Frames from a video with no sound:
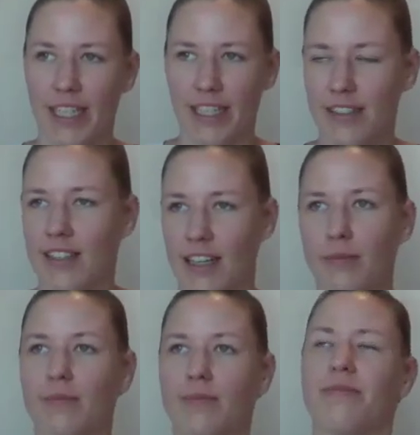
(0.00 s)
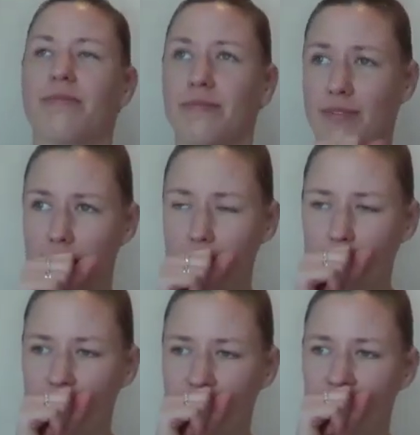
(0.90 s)
yeah, stop,
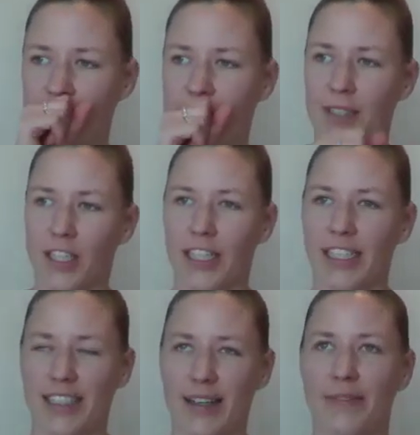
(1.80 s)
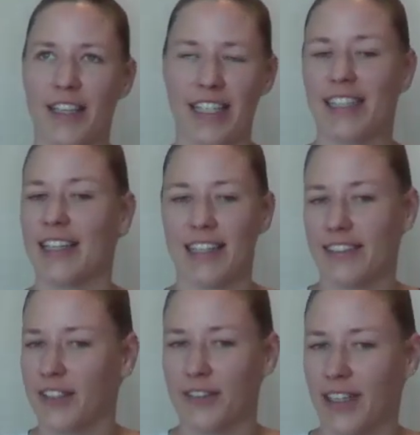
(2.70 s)
sorry, stop thinking that
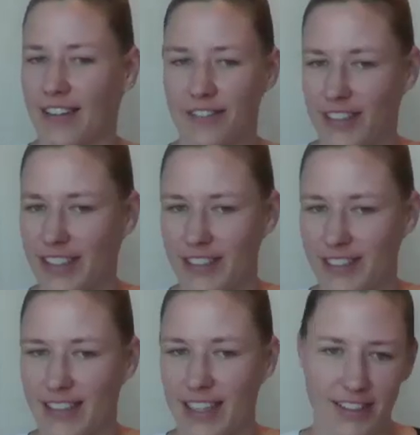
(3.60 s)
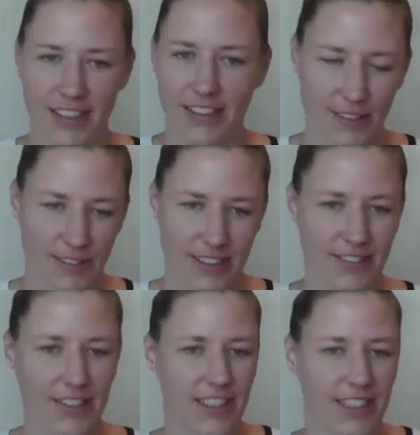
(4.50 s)
I don't have this evidence or
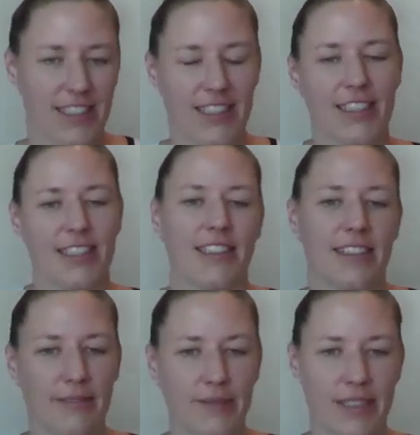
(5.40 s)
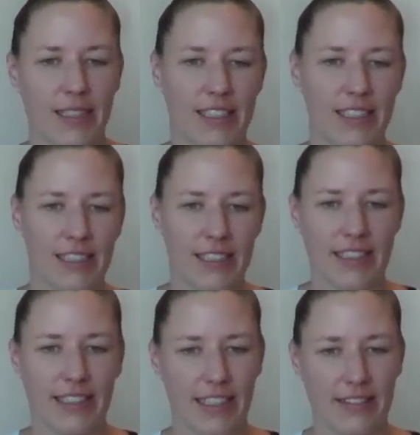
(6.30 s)
whatever, this,
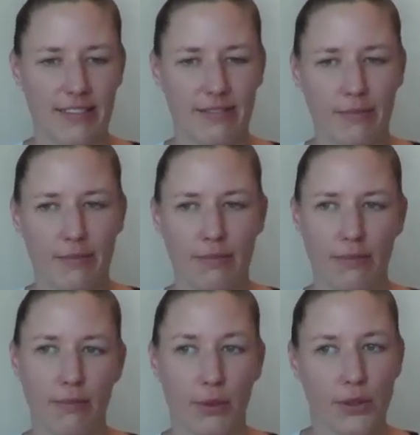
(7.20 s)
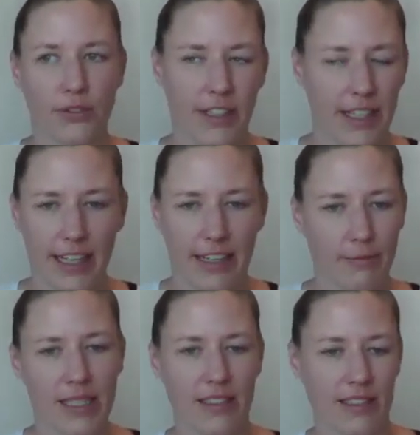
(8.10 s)
yeah, proof that I
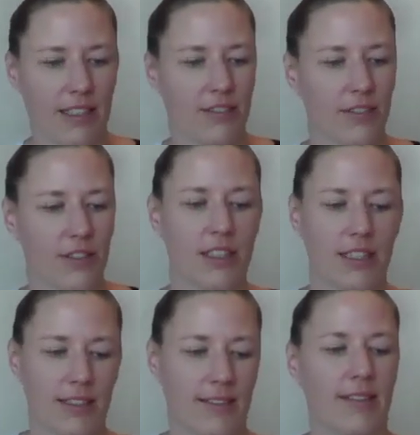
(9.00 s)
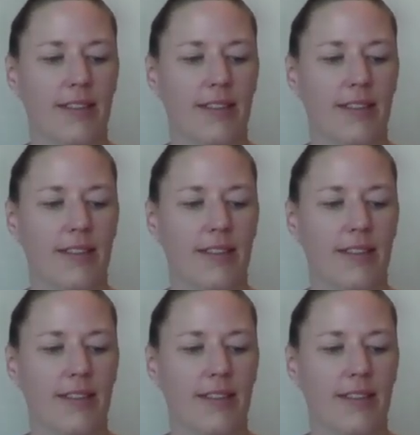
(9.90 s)
have been successful.